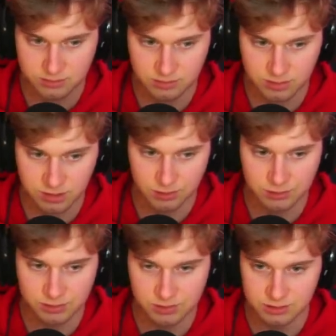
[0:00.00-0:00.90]
Okay, now I
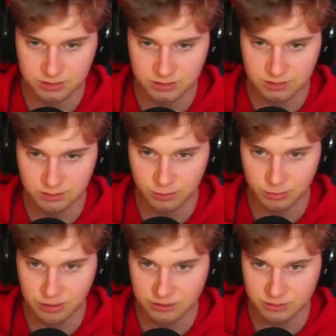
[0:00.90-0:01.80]
just needed a
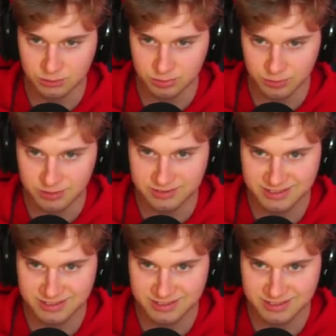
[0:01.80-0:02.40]
repair tool, but...